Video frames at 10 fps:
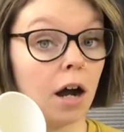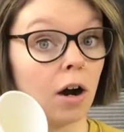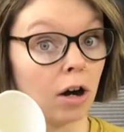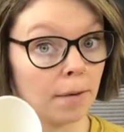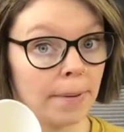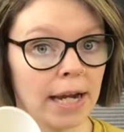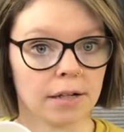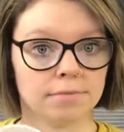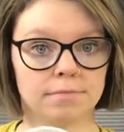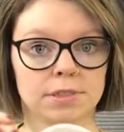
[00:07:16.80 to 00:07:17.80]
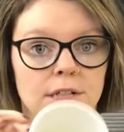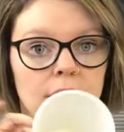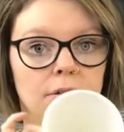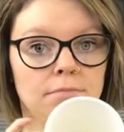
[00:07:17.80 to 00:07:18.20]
are a pair. So